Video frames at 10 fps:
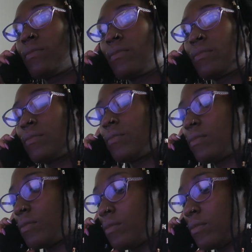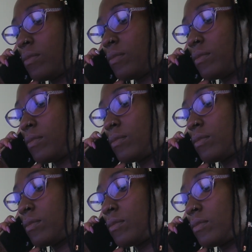
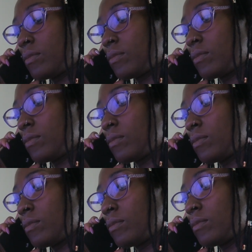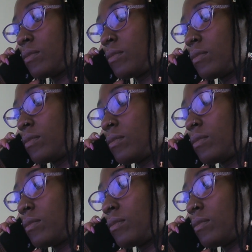
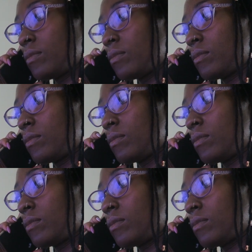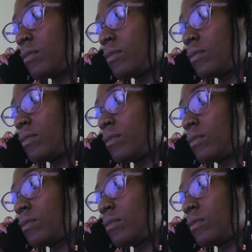
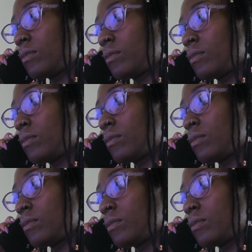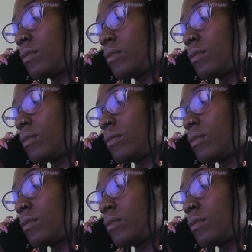Nobody speaks.